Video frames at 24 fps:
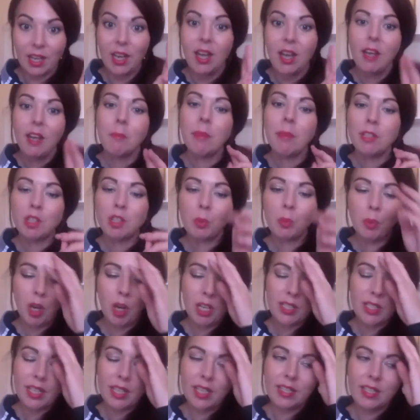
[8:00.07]
Benzoyl
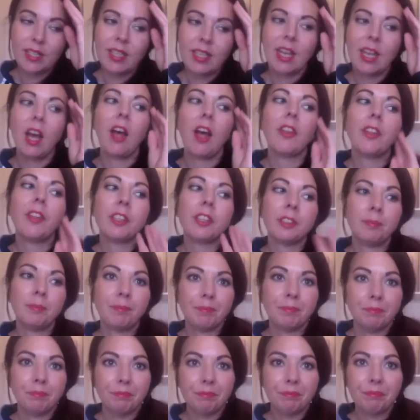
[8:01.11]
peroxide is the other
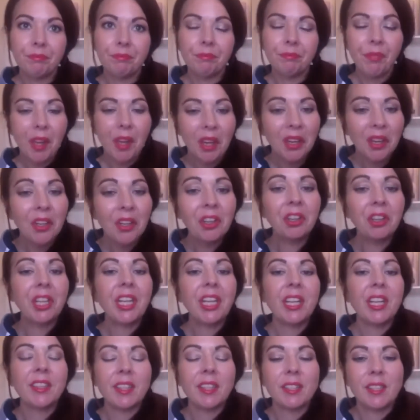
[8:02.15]

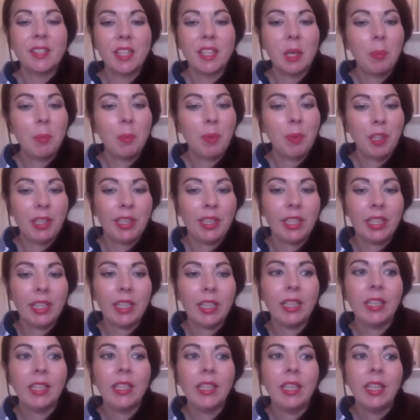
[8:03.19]
ingredient that's typically going to
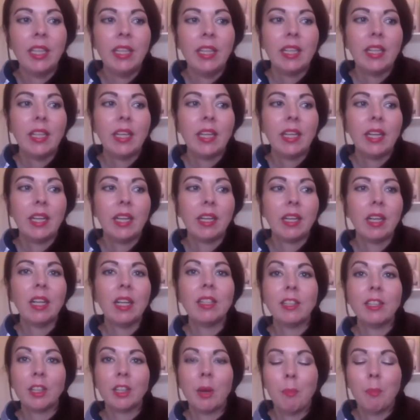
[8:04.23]

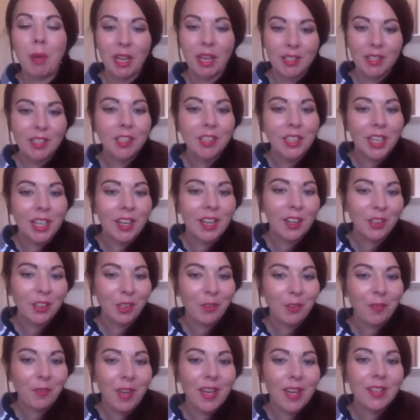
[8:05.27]
clear up bacteria on your
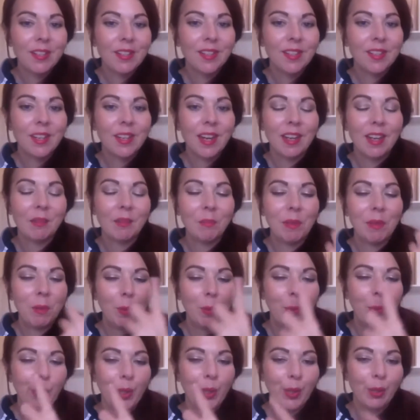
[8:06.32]
face and be
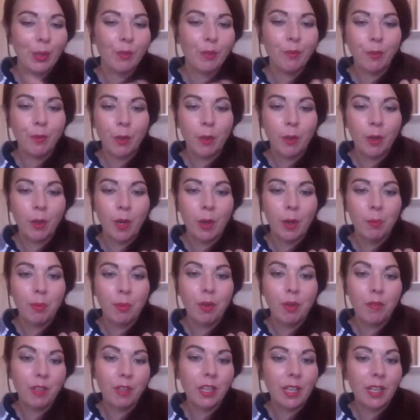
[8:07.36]
really good for
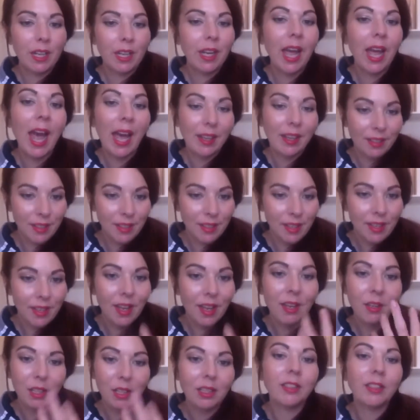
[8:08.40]
preventing acne
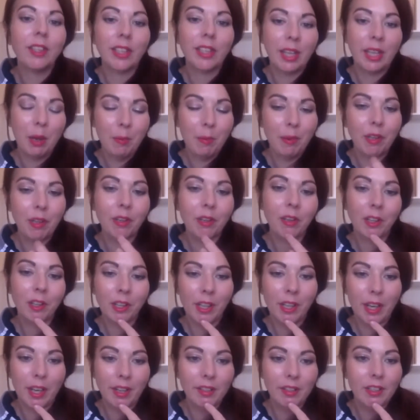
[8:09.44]
and clearing up the current
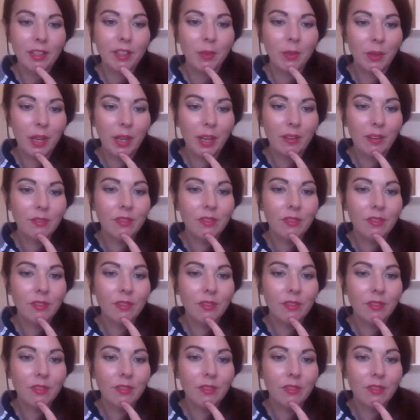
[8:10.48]
acne you have.